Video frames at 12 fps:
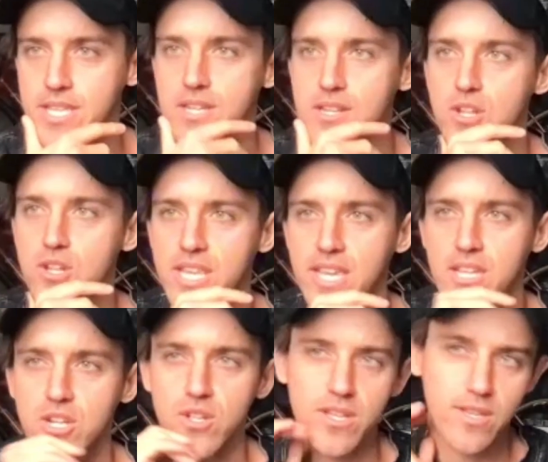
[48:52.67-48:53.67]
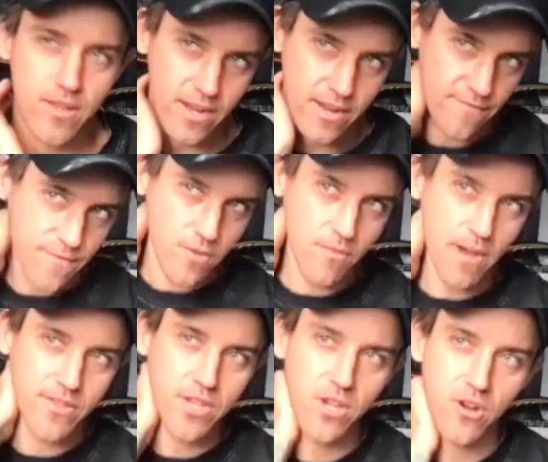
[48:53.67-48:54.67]
to Los Angeles like a few
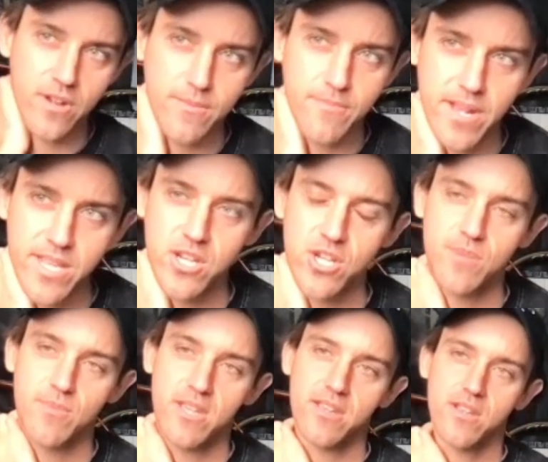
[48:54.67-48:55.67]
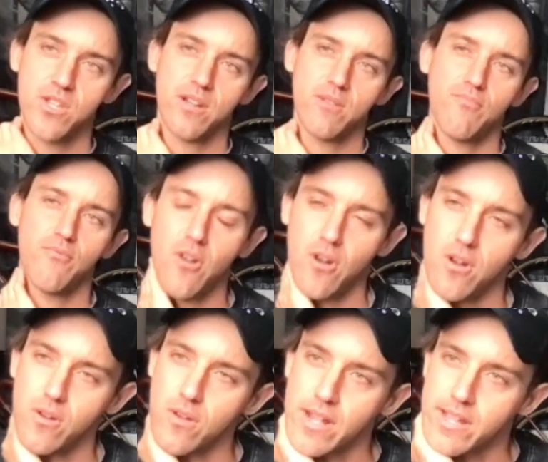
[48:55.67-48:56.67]
months ago. And he messages me, and he's like,
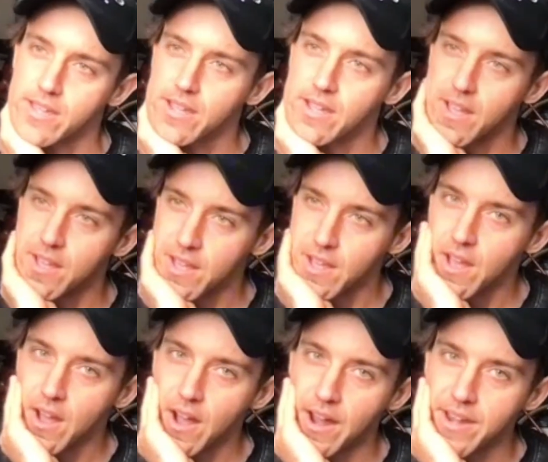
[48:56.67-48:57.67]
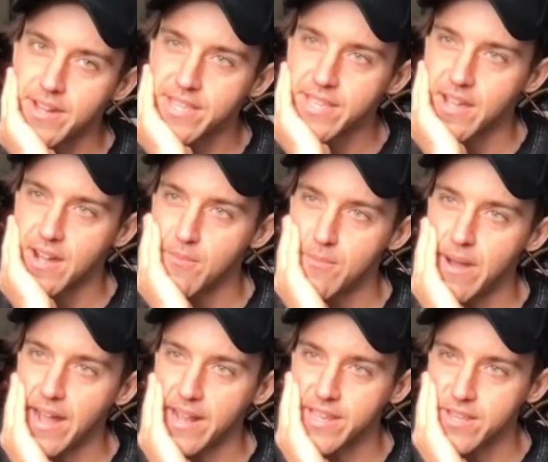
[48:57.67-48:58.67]
"Bro, like, I need to come
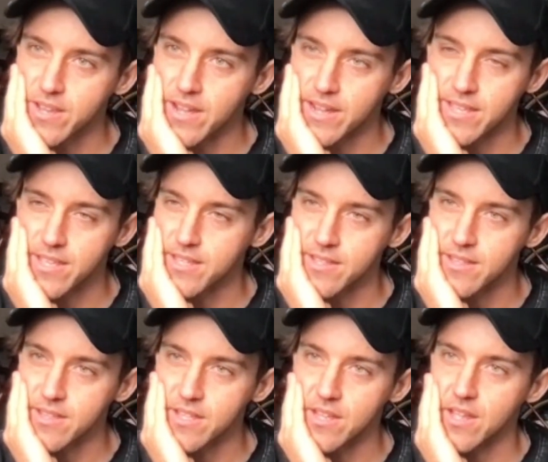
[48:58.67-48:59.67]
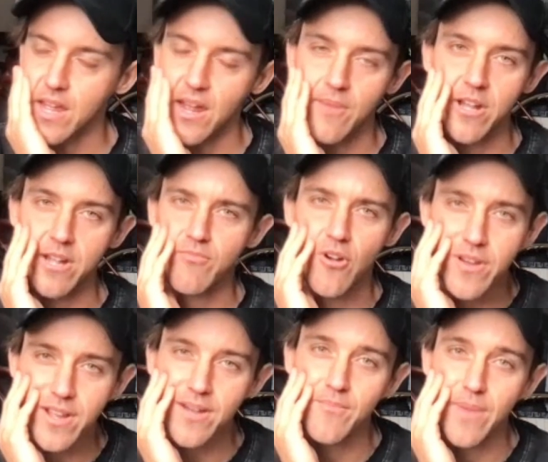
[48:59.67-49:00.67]
back." He's like, and I'm like, "Bro,
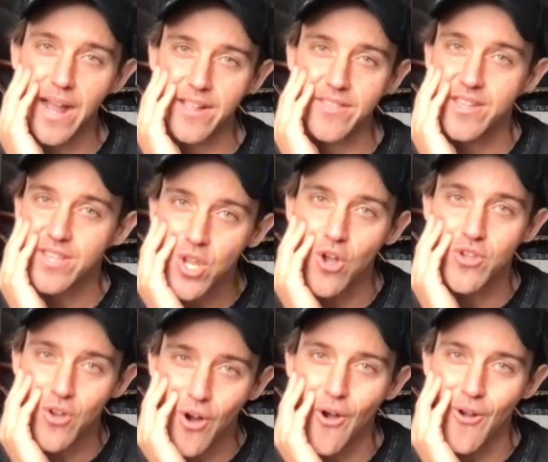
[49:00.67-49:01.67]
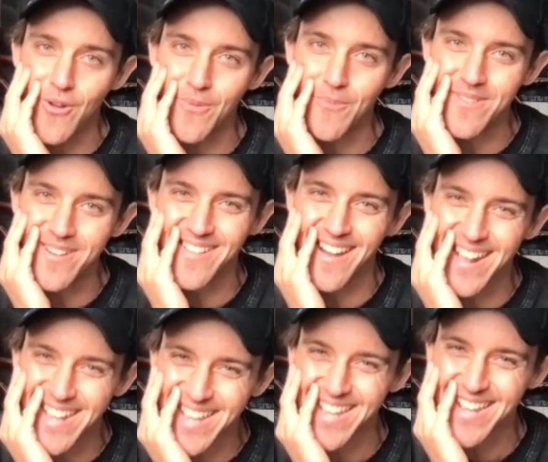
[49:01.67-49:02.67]
come back. That's not your home. Like,